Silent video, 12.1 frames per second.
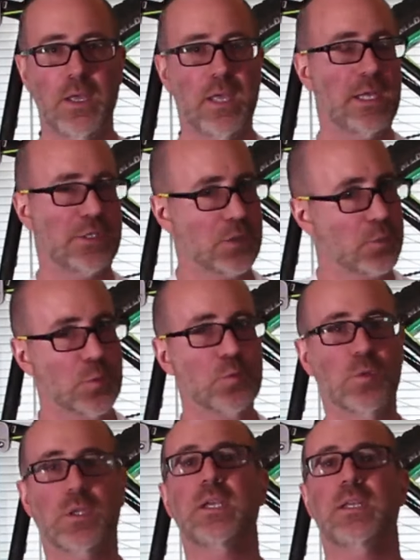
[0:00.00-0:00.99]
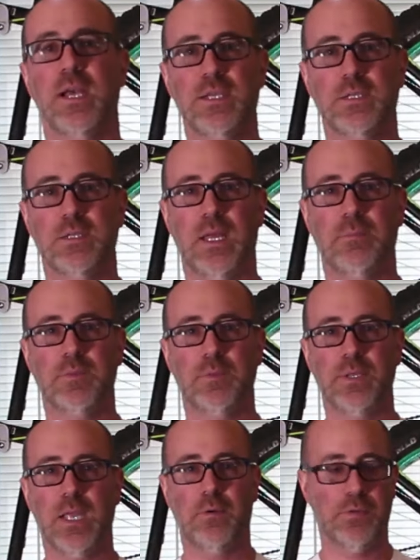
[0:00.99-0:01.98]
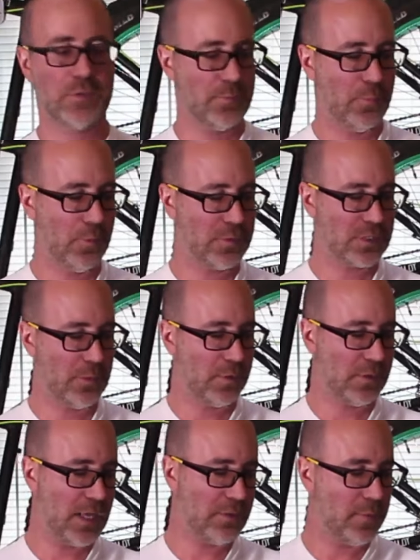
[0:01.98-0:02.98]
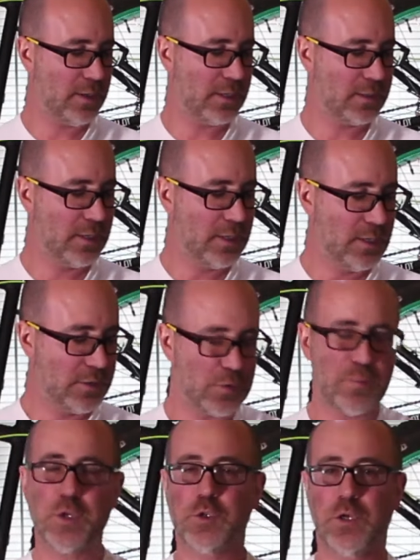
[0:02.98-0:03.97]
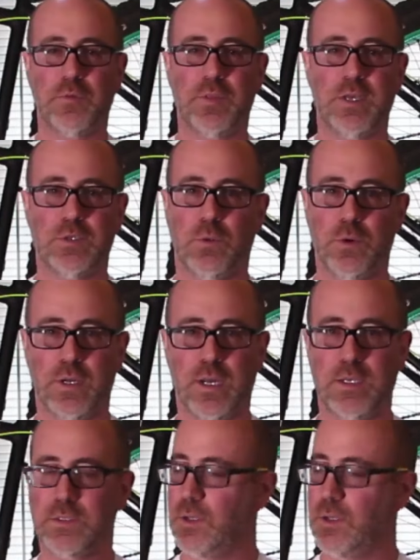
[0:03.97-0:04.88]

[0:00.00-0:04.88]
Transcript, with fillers: It just was really nice of them to be able to support someone like me and just make sure everything's organized.